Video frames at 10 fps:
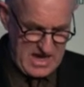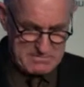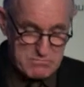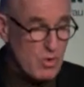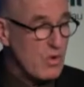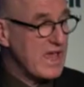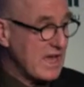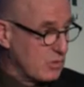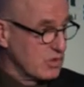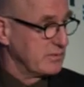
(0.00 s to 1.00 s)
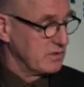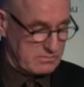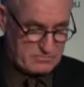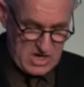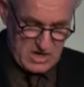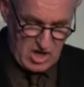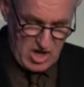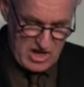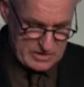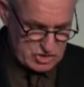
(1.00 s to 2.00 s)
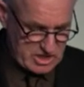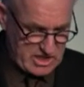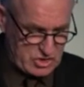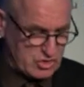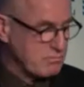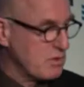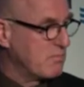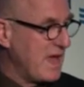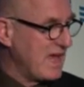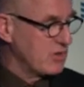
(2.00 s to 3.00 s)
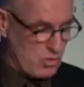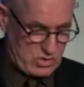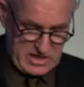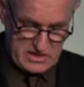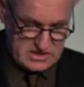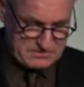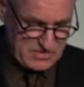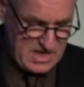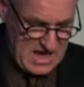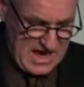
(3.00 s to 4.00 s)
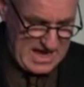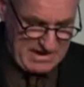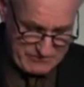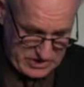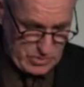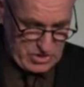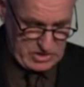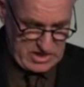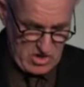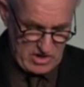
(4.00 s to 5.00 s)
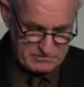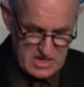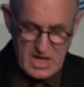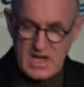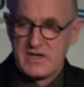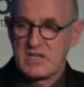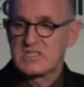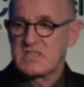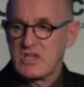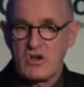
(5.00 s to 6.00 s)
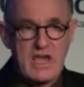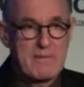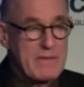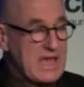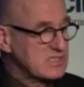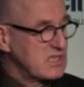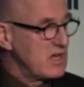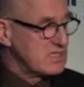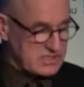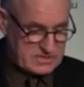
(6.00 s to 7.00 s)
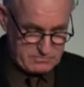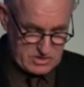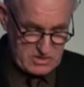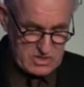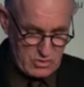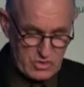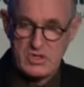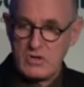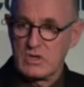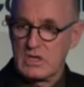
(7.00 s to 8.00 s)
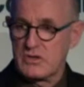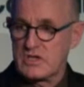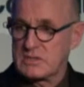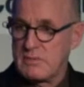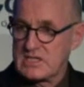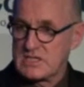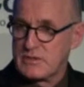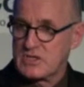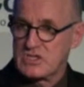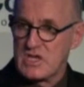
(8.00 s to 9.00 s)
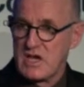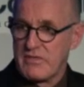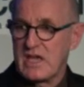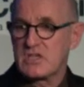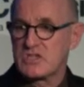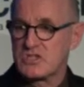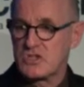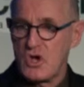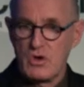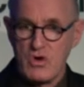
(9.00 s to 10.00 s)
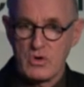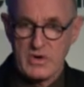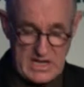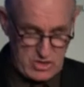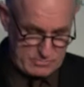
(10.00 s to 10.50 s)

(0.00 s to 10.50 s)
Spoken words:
and more equitable climate change prepared Auckland, very early on. Now, sitting on our backsides, on the good old gluteus maximus, that is no longer an